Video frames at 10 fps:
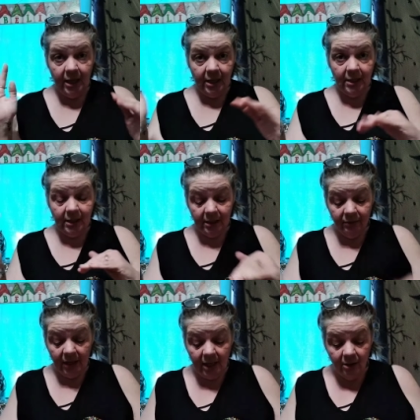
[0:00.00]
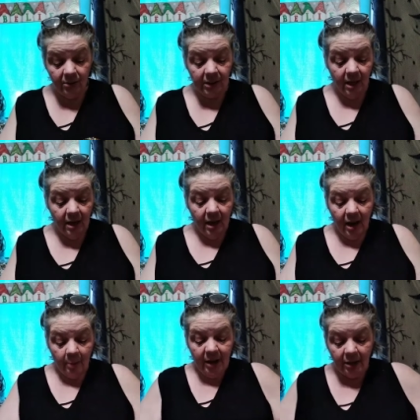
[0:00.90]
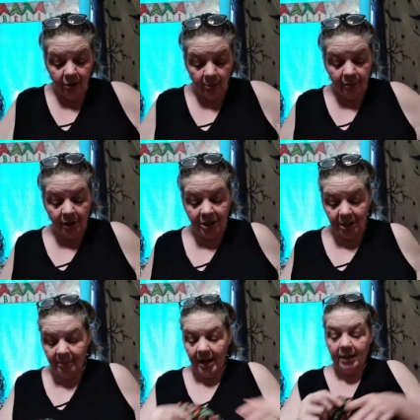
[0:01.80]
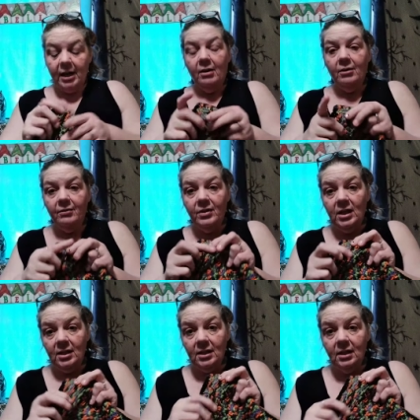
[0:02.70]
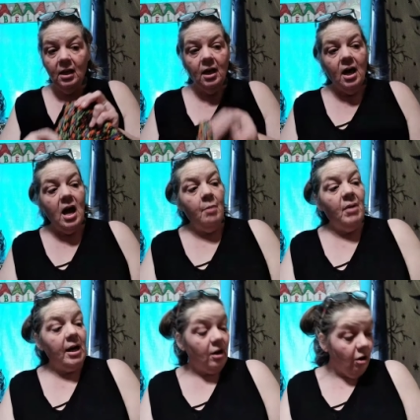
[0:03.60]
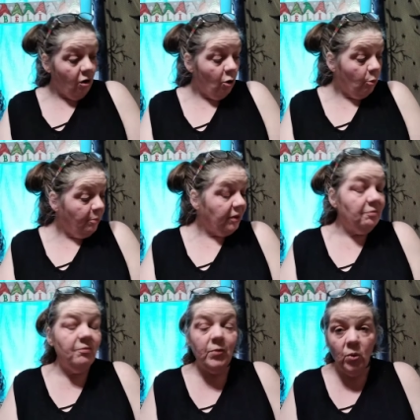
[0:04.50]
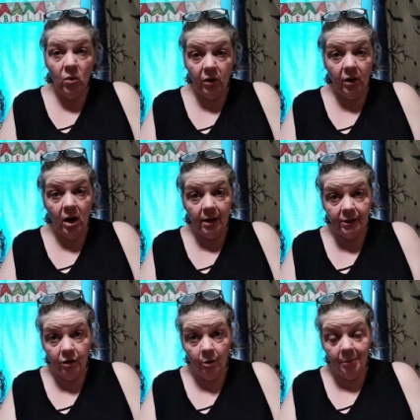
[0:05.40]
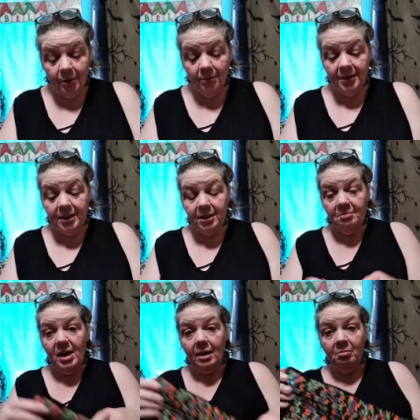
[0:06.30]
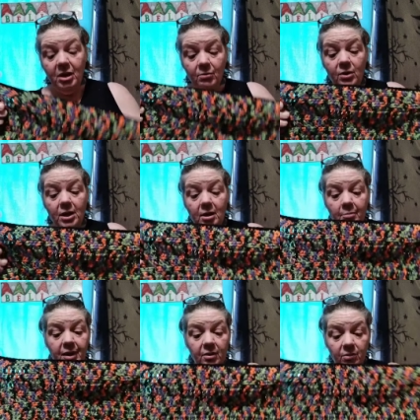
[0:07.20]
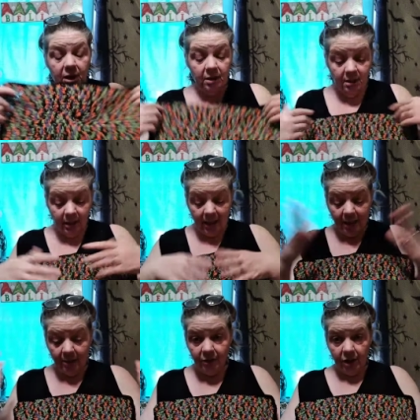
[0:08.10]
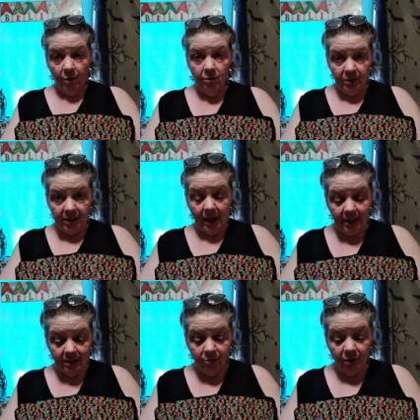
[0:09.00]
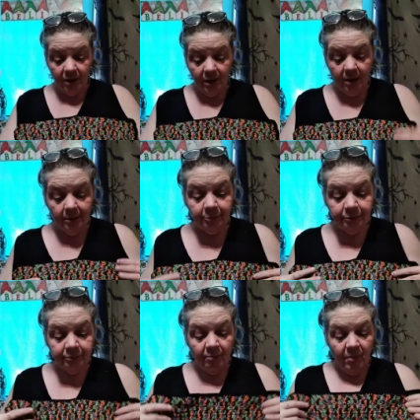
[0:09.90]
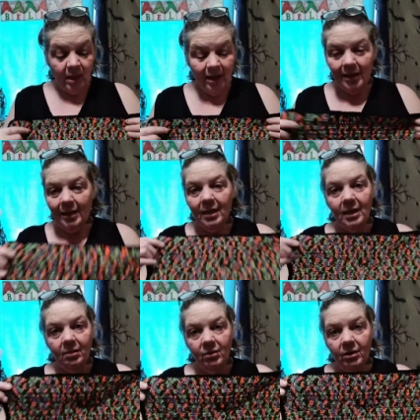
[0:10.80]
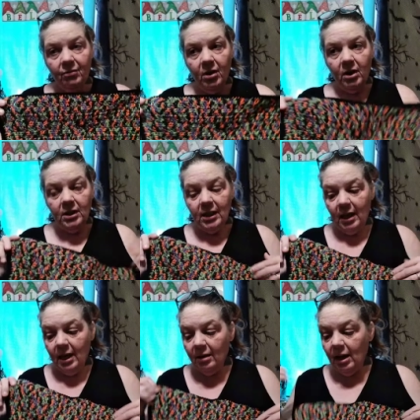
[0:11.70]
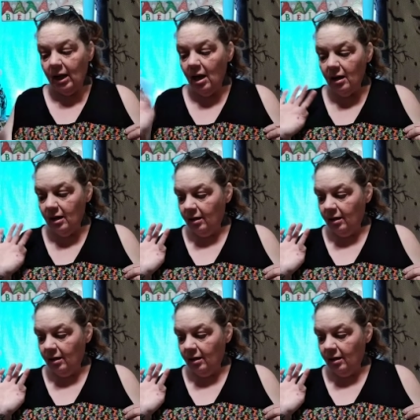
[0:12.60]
Ain't Easy's videos, I made her a project bag out of this. And my goal before October was to make me one, a big one, like a tote-sized one. And I didn't get very far because I got a lot...